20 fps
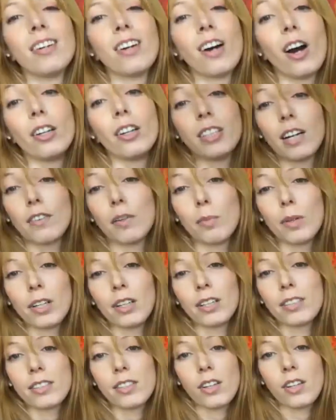Hardcover
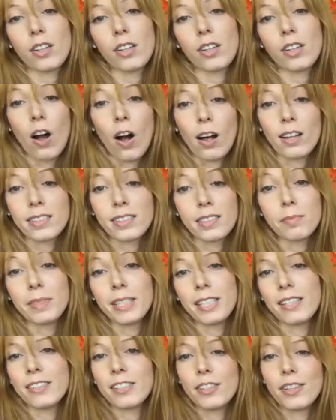books are awesome
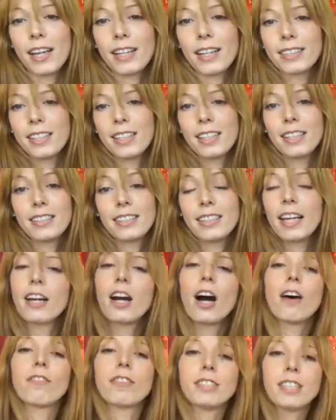because you get to take
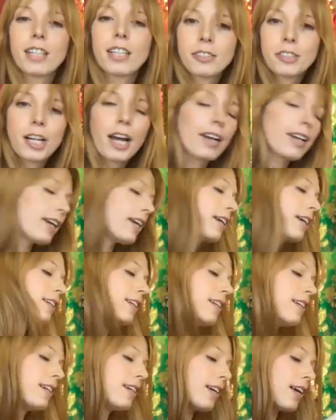off the dust jacket
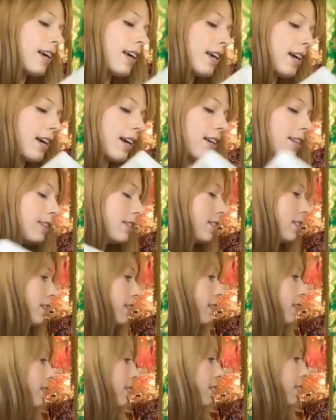and
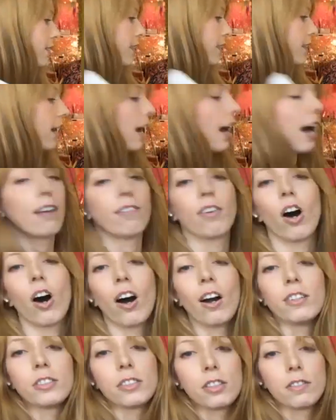have a
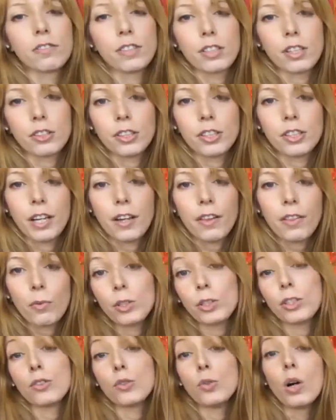hard surface underneath,
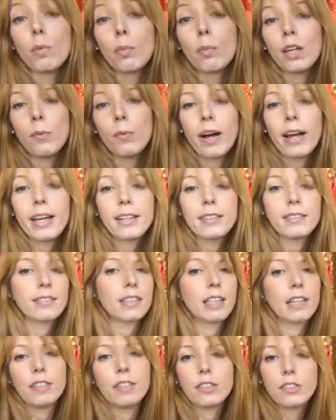which is normally white.
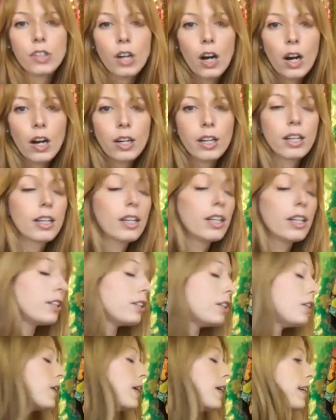If it's dark,
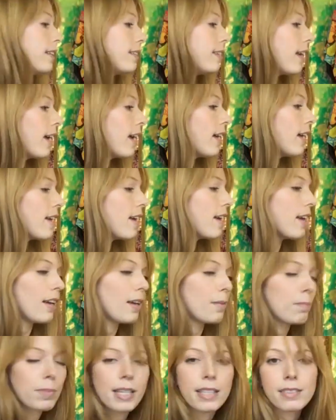you can get
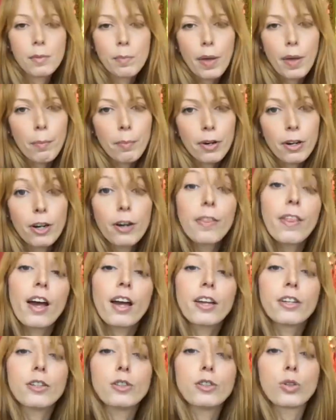a piece of paper
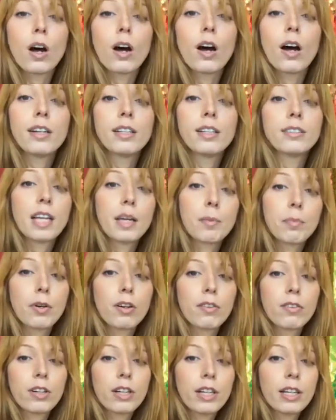that you draw on and tape
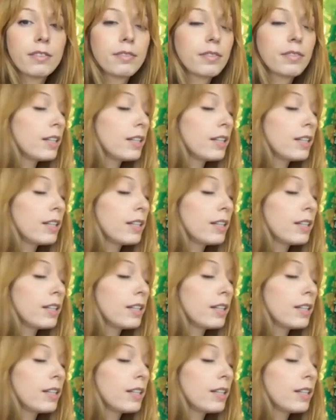over it.